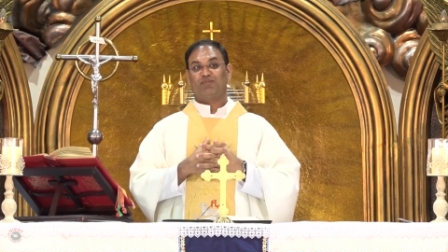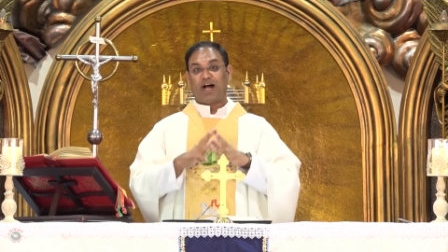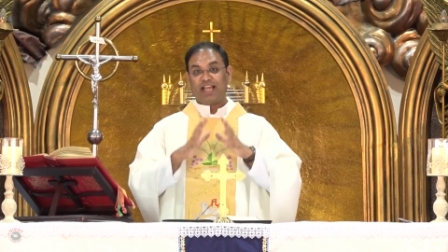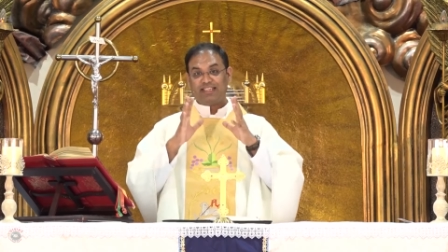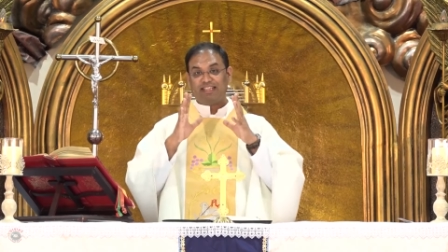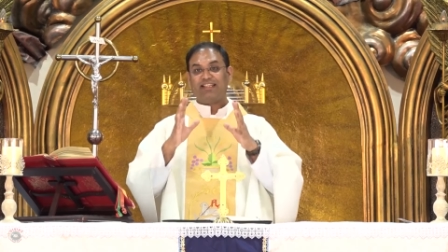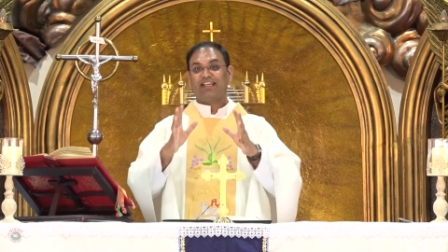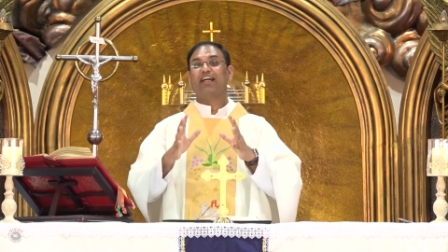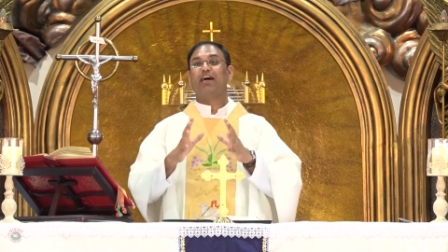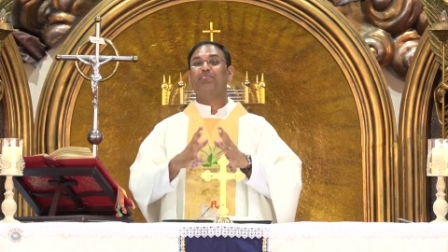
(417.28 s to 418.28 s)
Why did
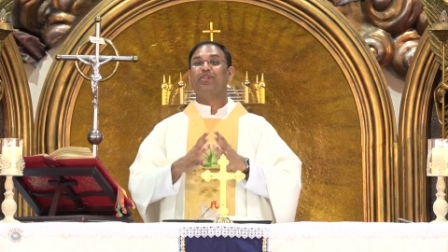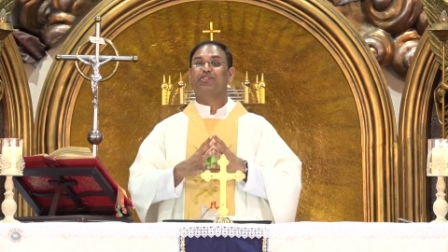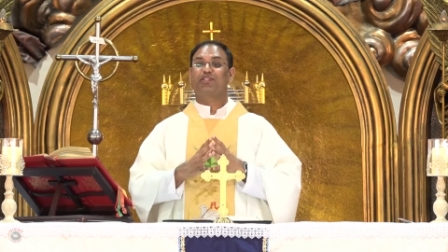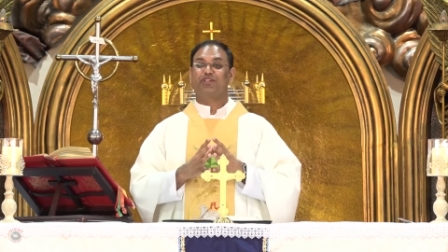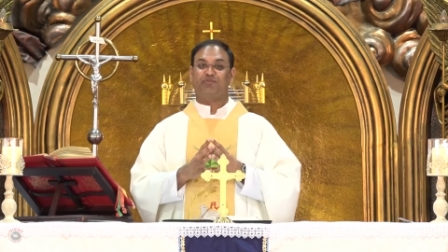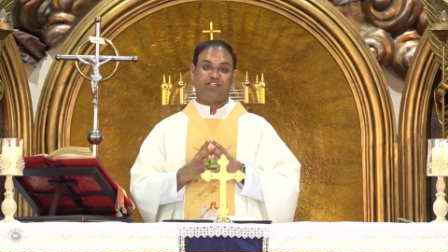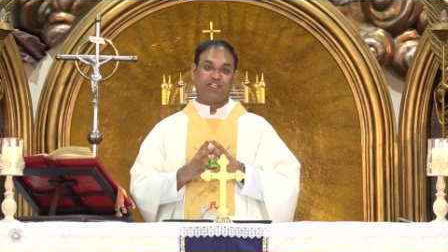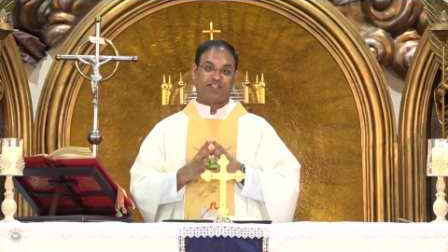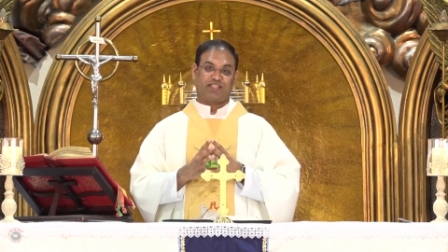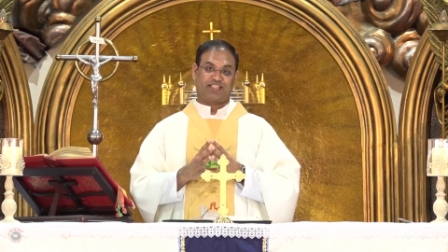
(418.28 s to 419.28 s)
they come in search of
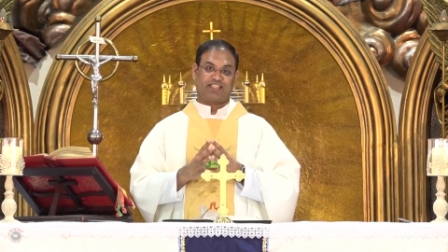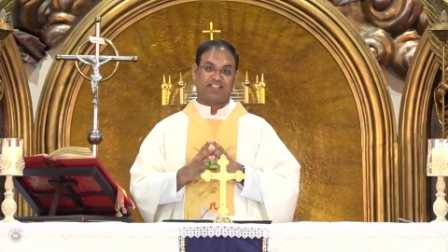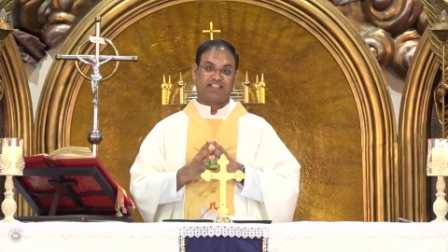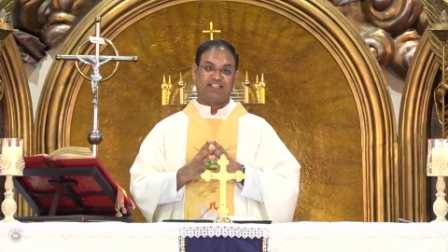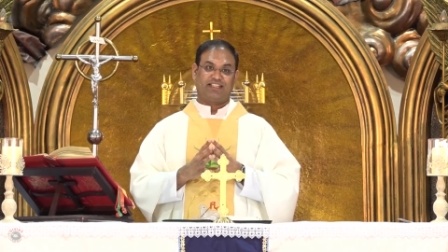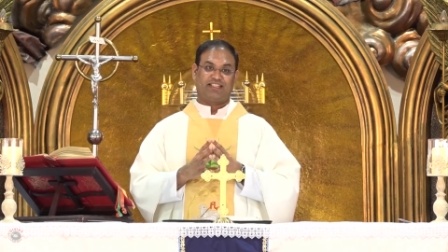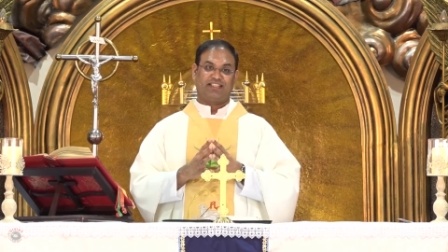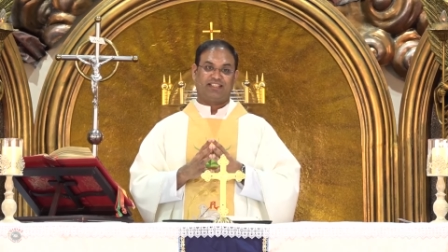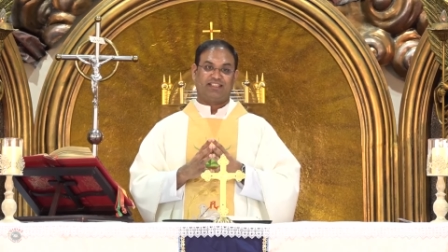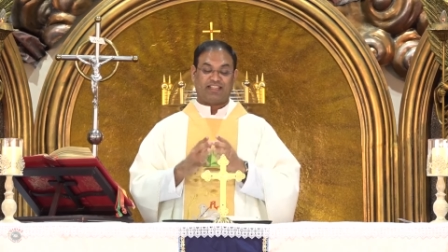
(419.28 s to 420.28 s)
Jesus?
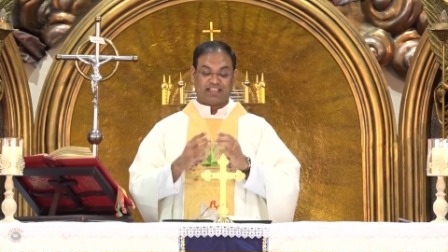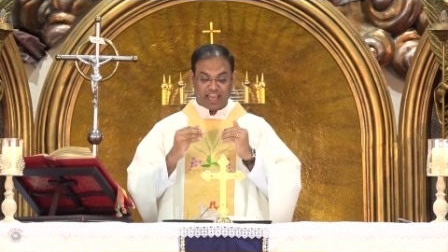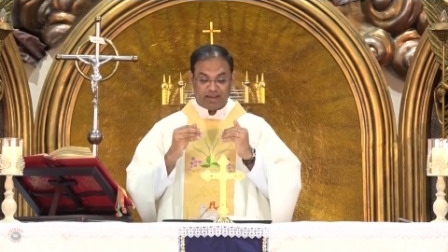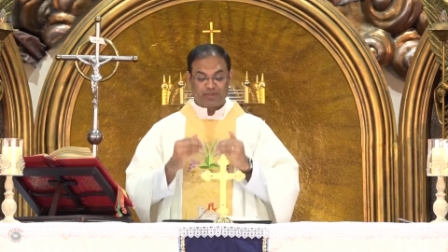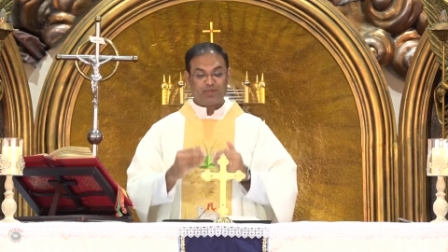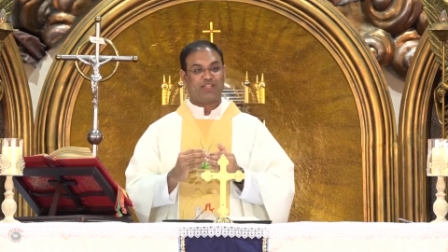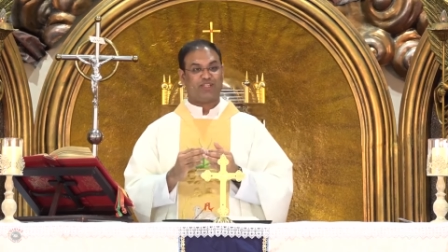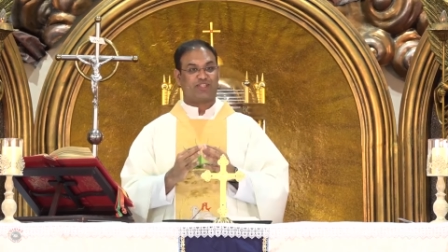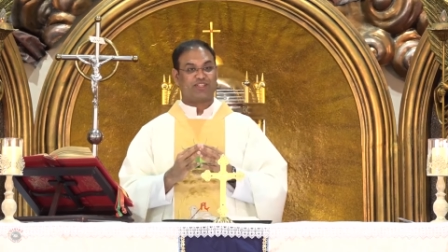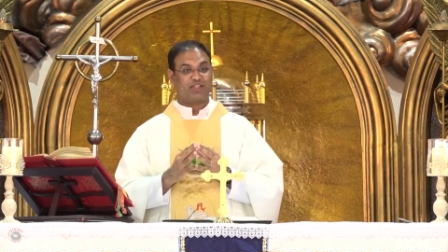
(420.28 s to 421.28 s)
They came to
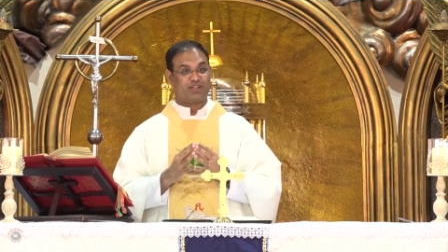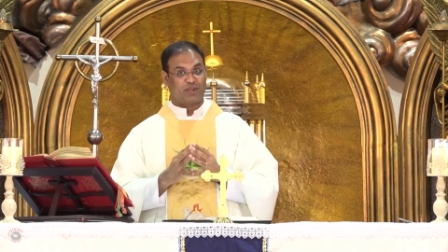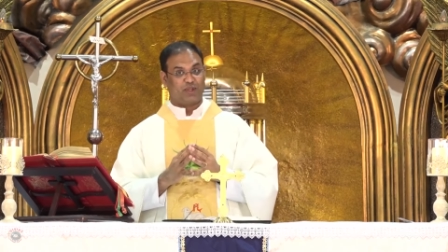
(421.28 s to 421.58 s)
Jesus and